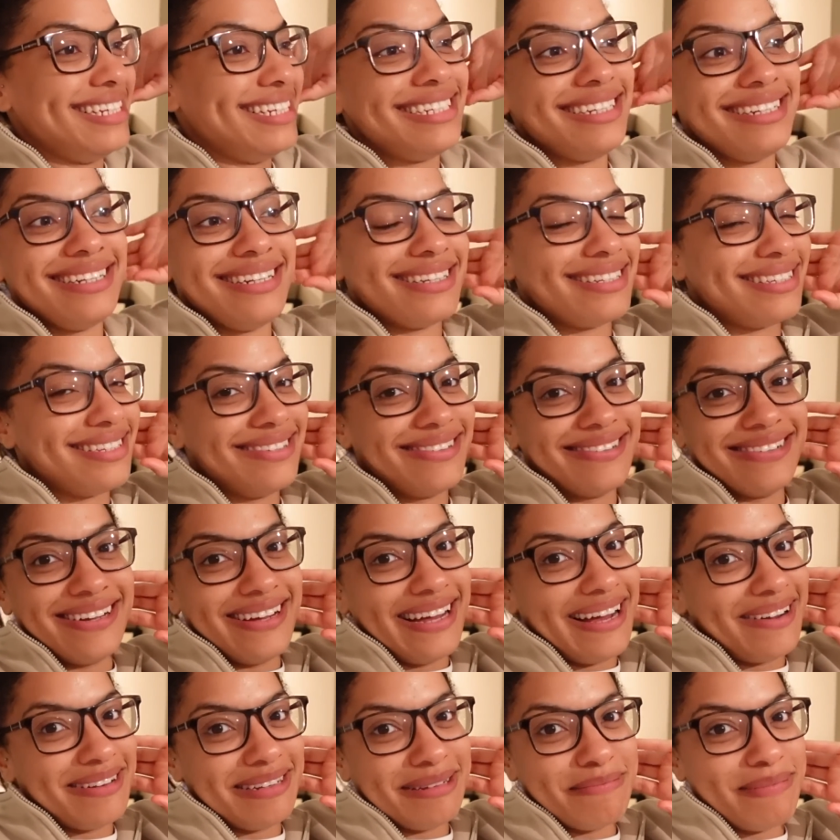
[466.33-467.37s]
She does not know
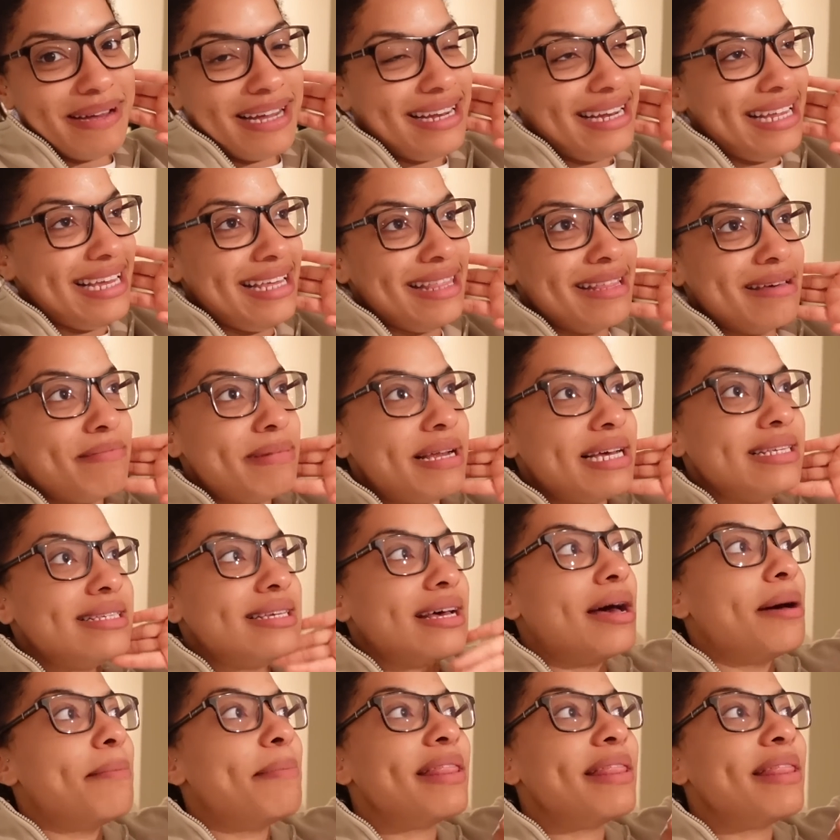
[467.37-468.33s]
how to paint either, bless her.